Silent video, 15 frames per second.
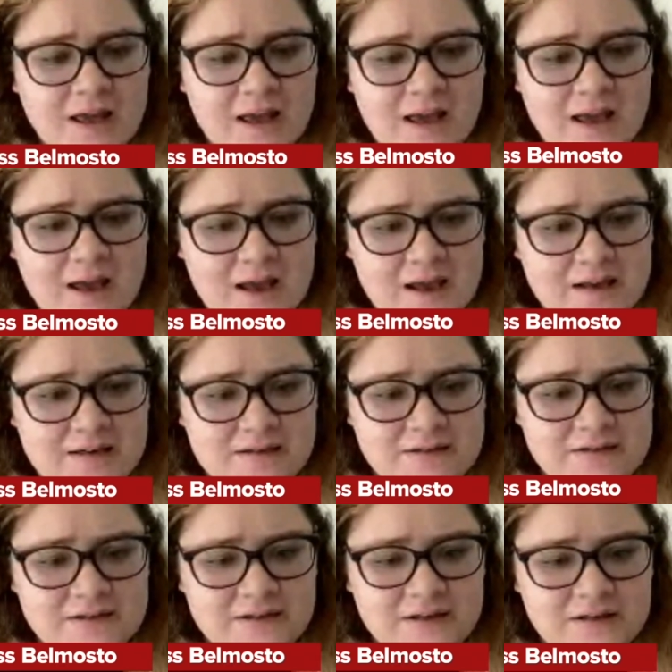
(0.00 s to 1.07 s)

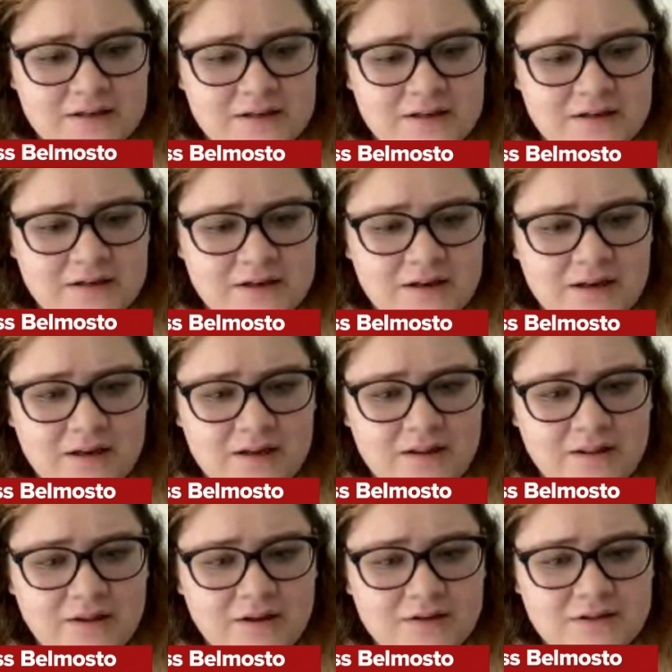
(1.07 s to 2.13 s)
And
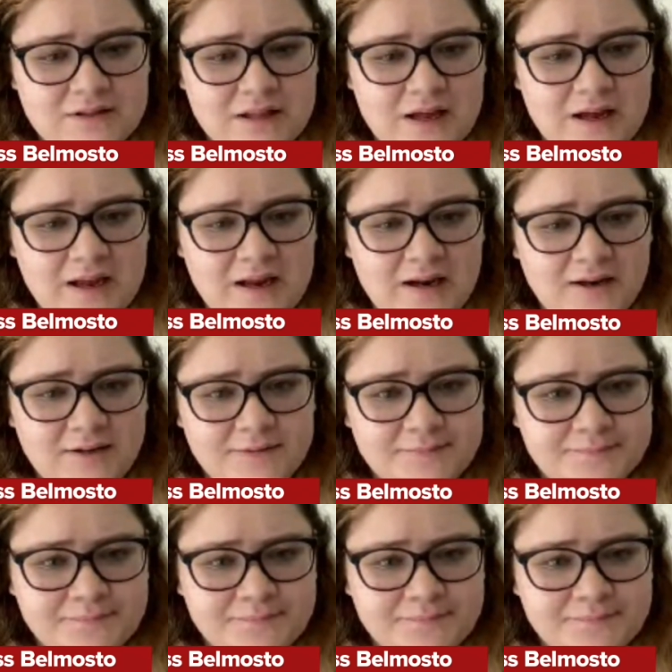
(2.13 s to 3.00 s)
it looks like